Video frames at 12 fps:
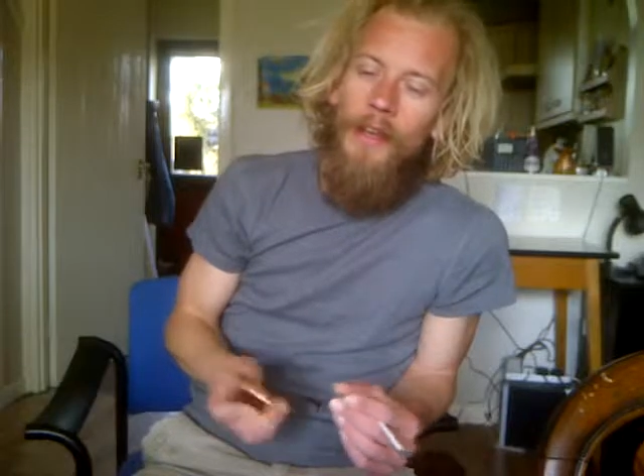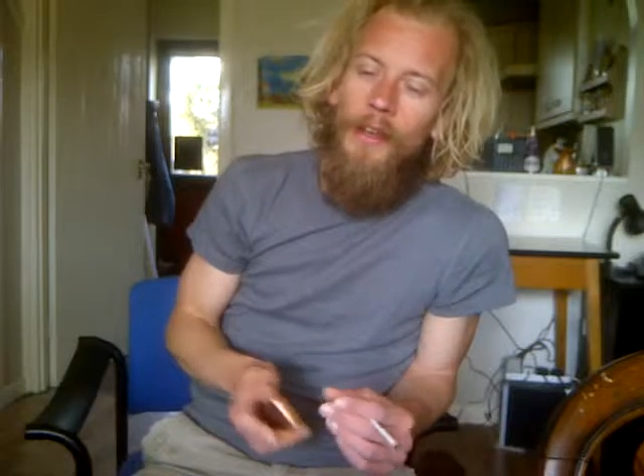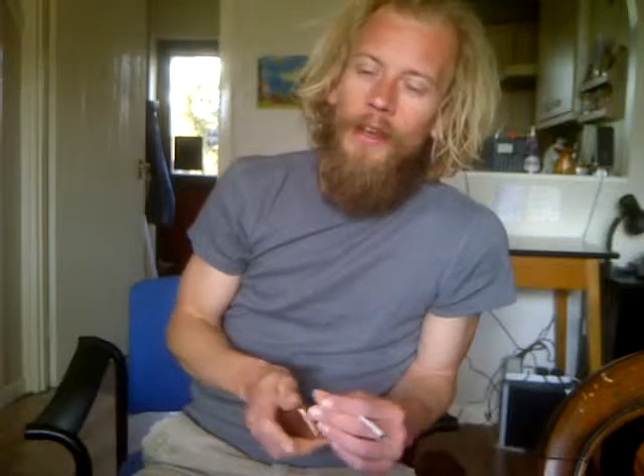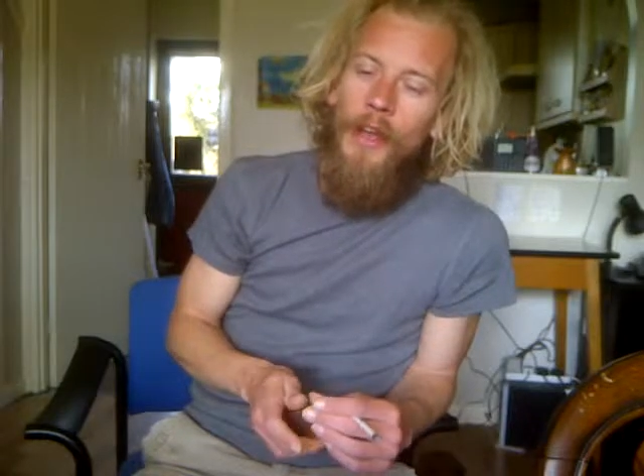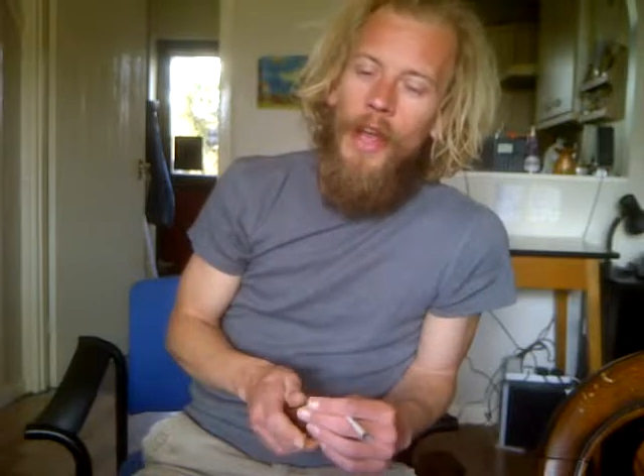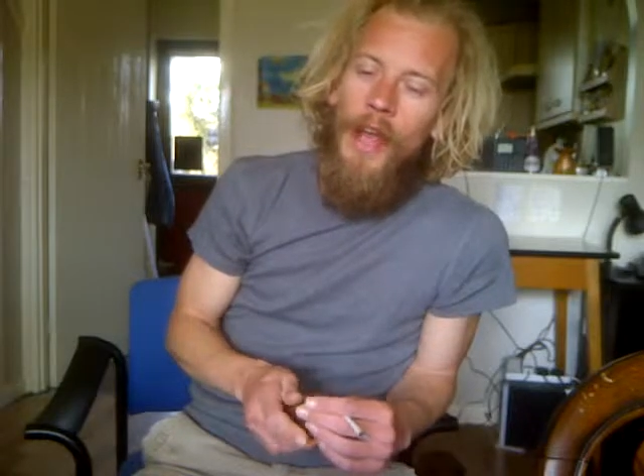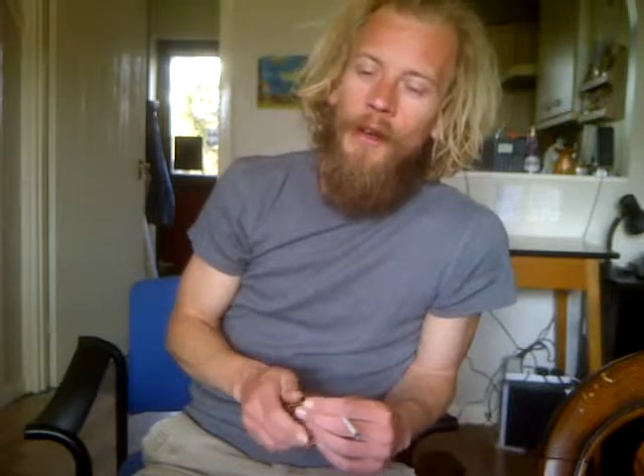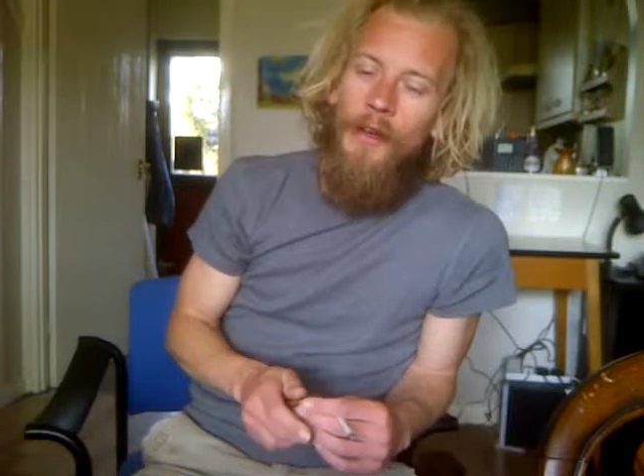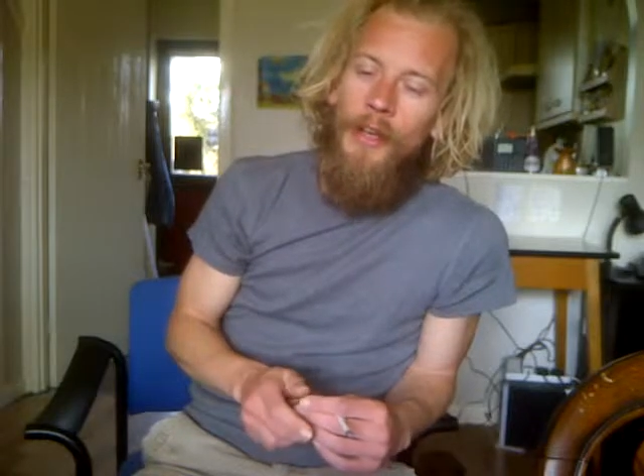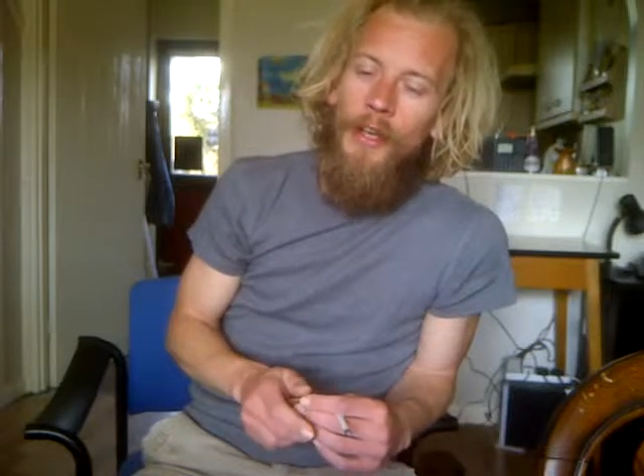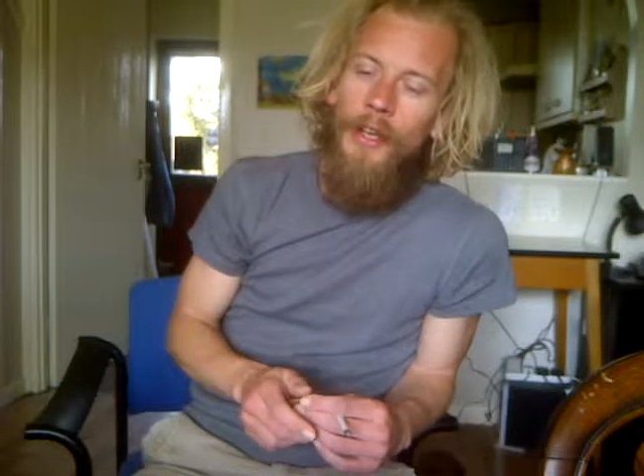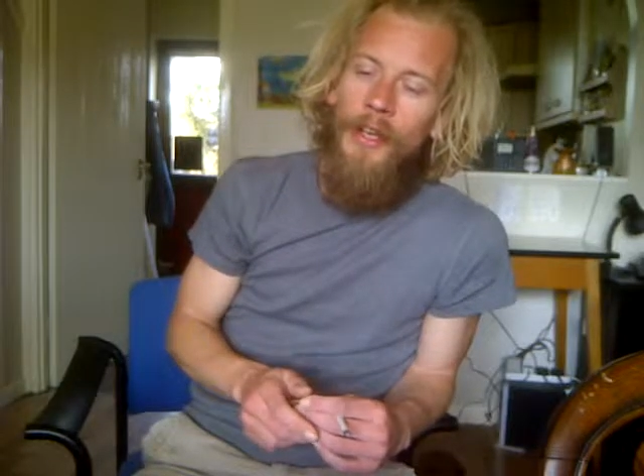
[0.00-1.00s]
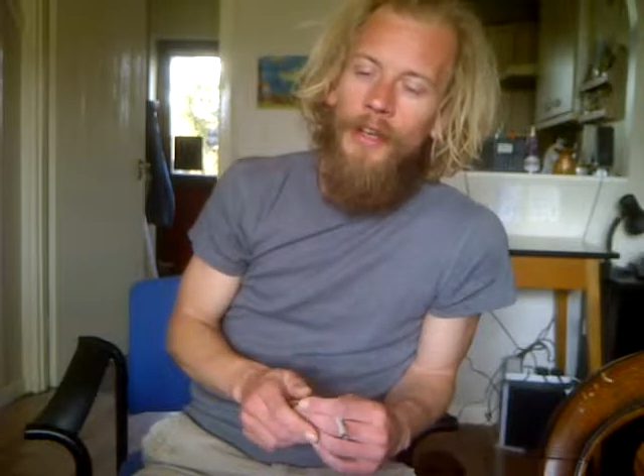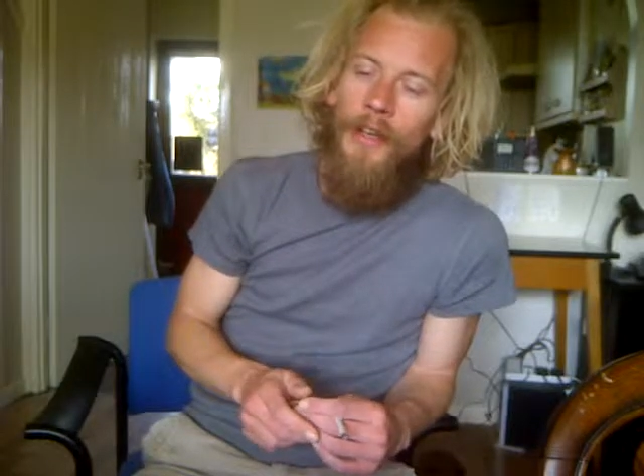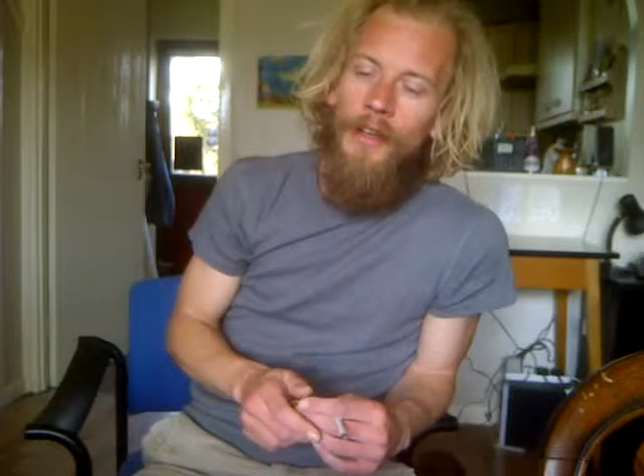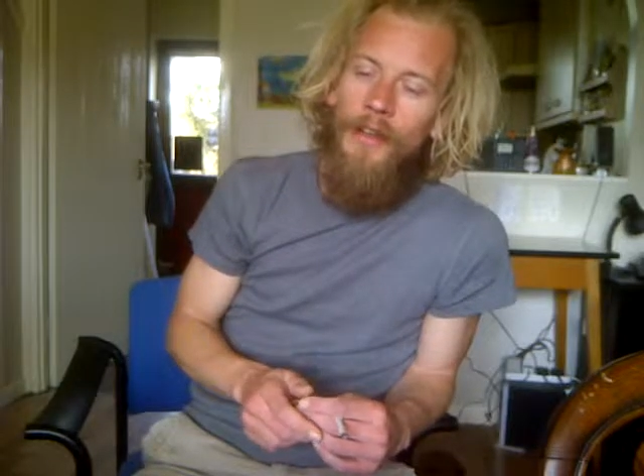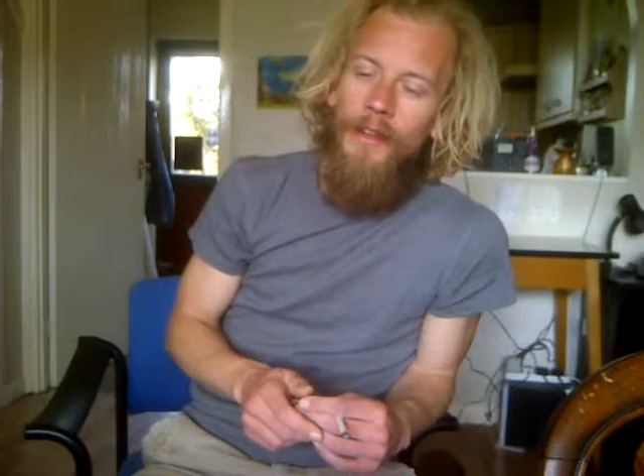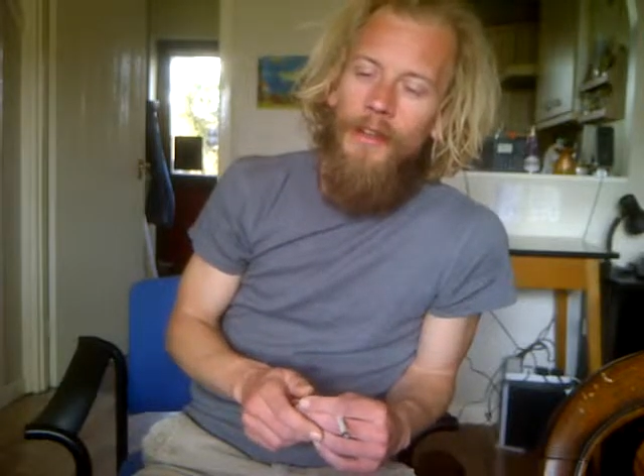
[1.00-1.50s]
you know, how could it,
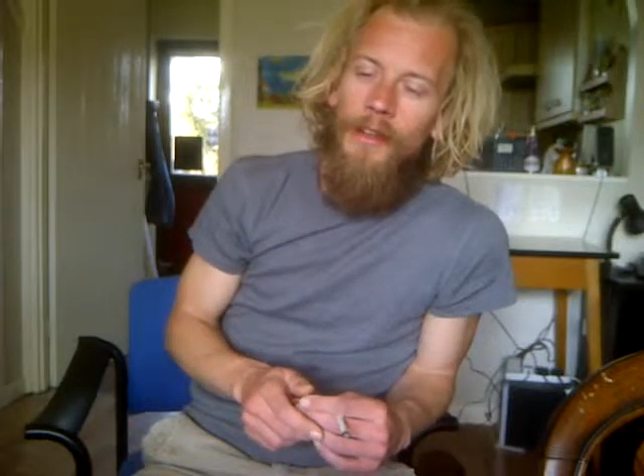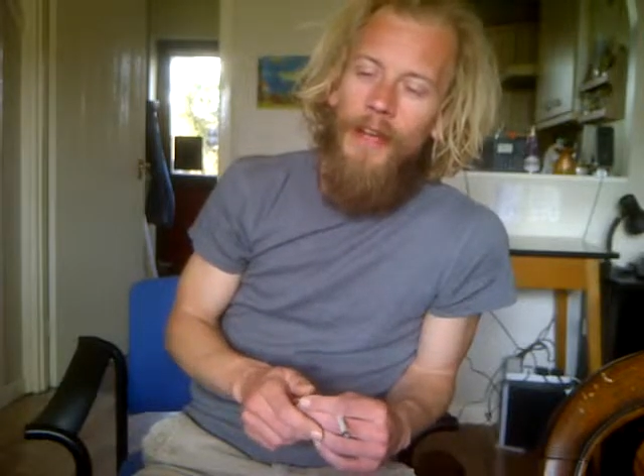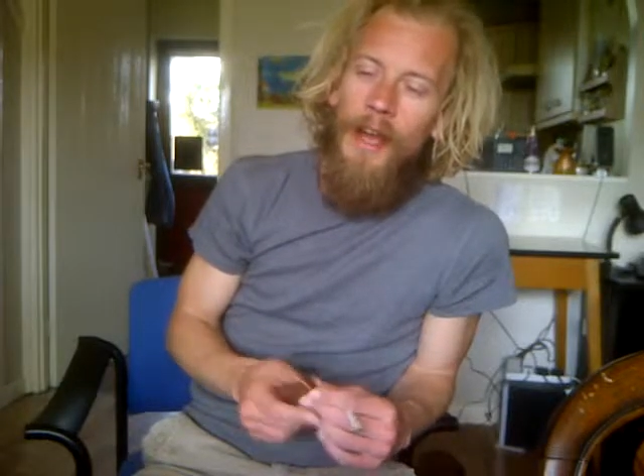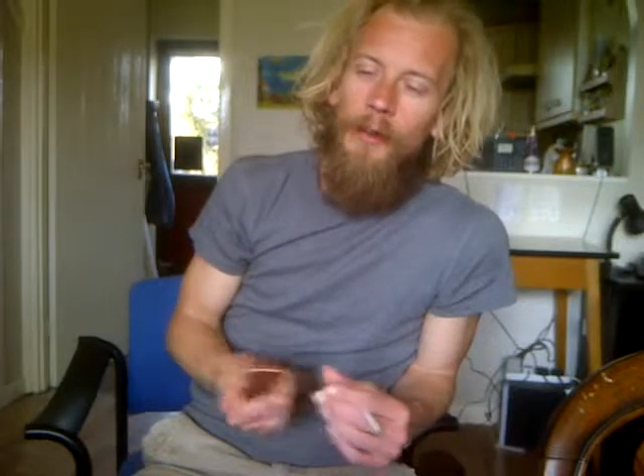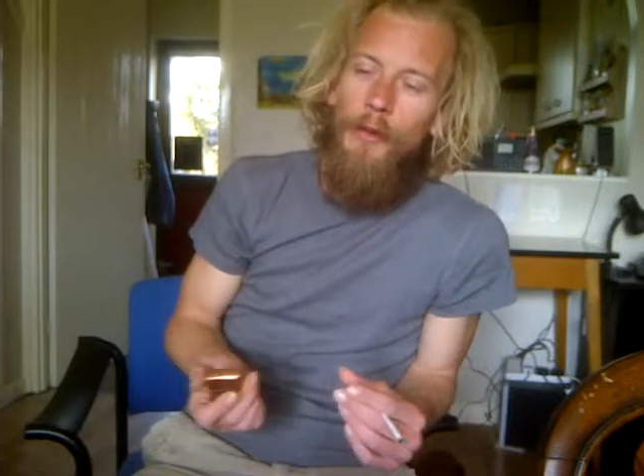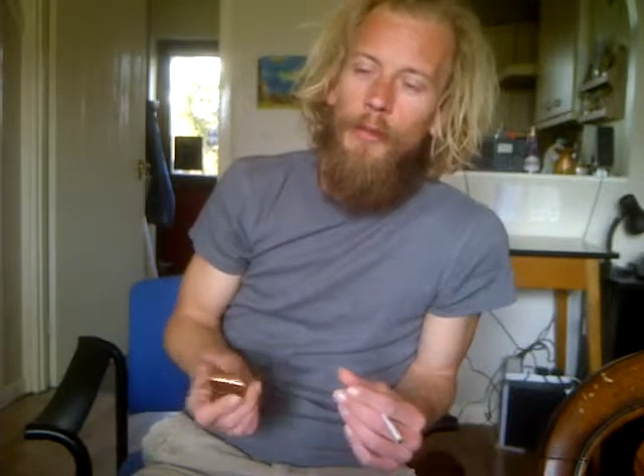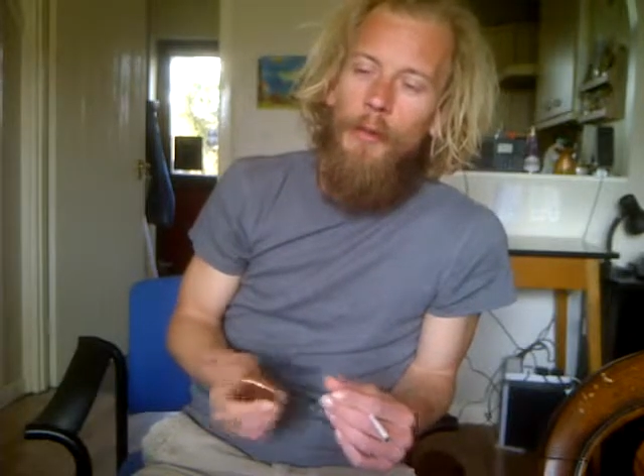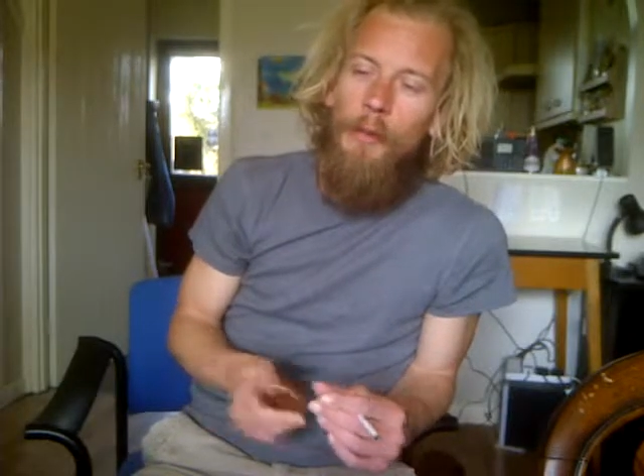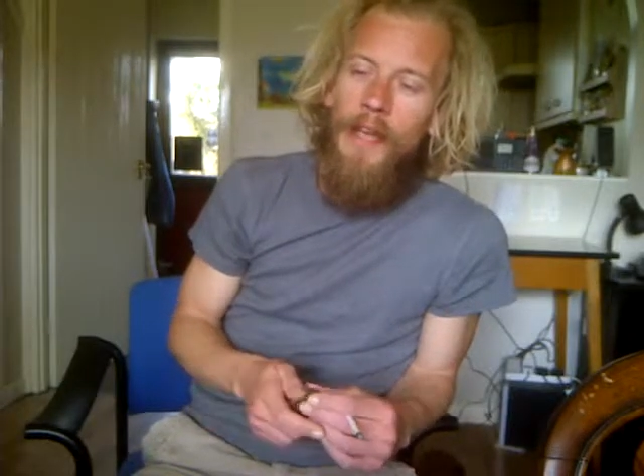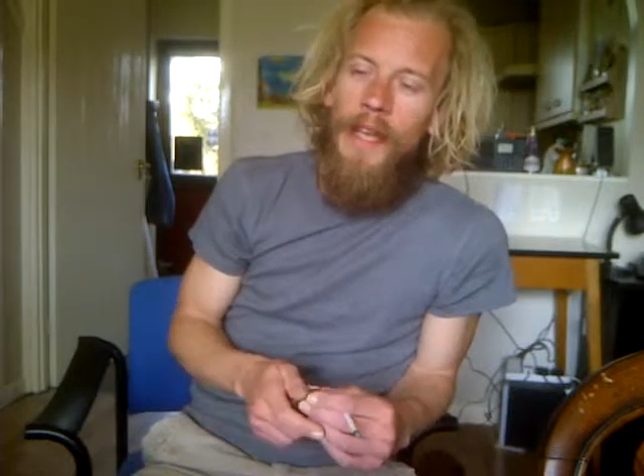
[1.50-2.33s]
how could we be